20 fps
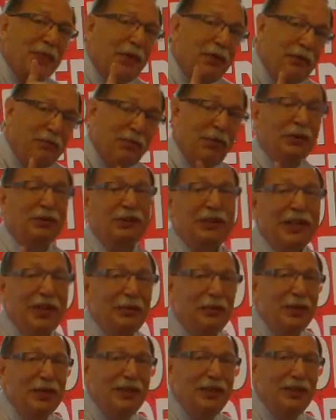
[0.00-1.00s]
The first
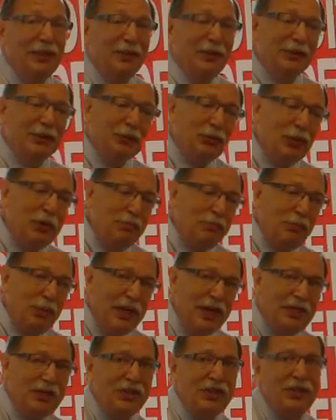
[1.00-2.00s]
thing we do is we
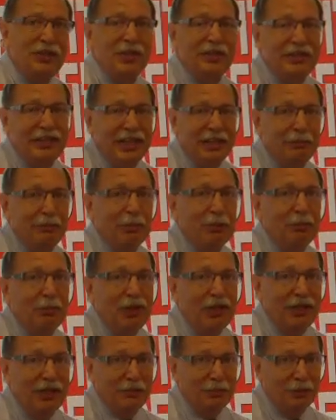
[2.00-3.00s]
pitch the Tempur
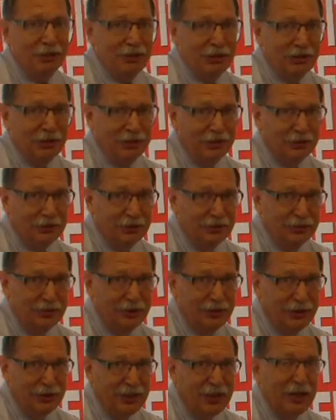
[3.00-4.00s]
Pedic material.
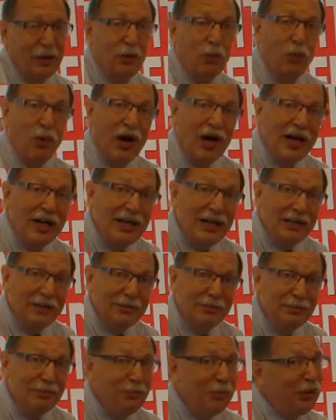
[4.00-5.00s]
Why?
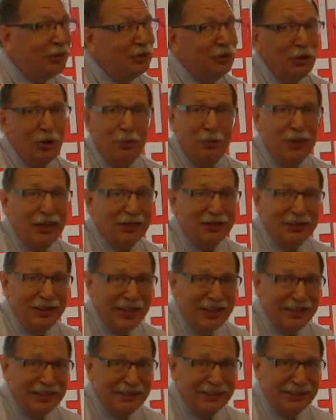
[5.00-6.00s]
Because nobody else
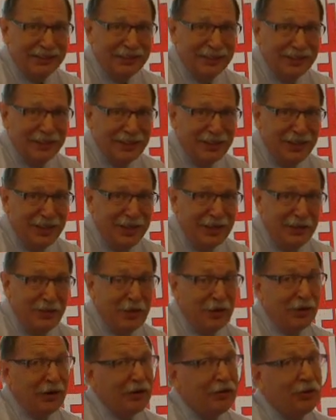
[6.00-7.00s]
has it.
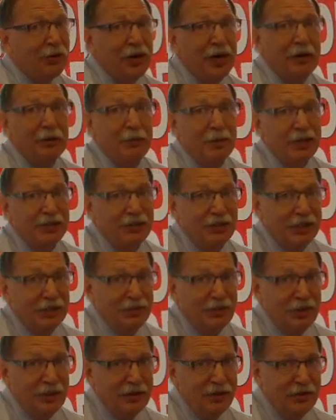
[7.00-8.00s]
There are other air beds
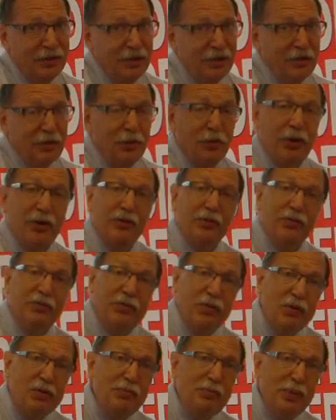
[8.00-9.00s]
out there. There are other
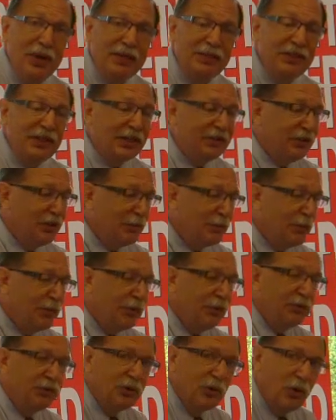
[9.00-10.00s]
foam beds out there,
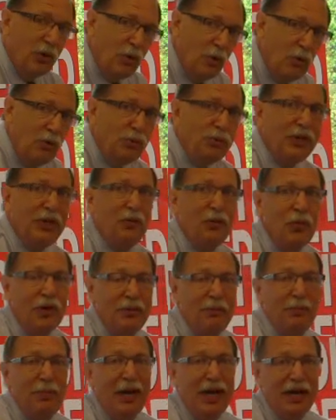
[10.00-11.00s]
but there's only
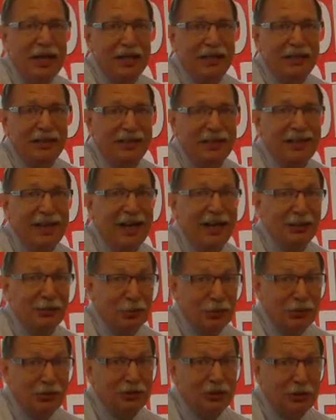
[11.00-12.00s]
one bed that
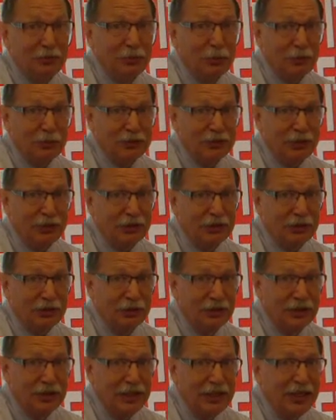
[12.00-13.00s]
has real Tempur
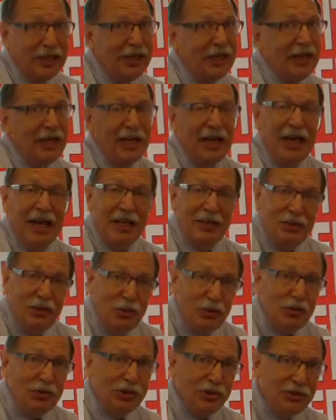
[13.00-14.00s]
material. And
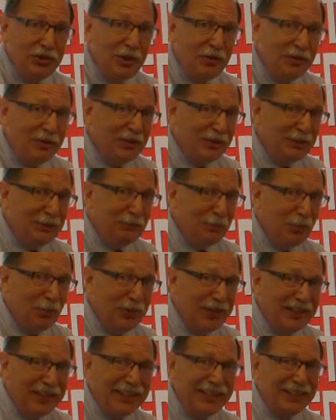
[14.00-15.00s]
you should know at this
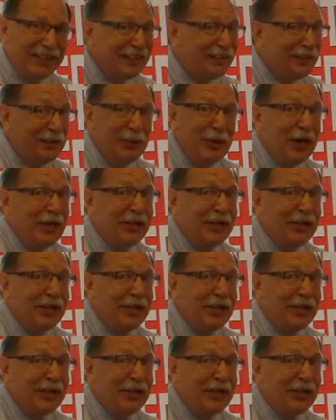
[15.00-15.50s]
point, there's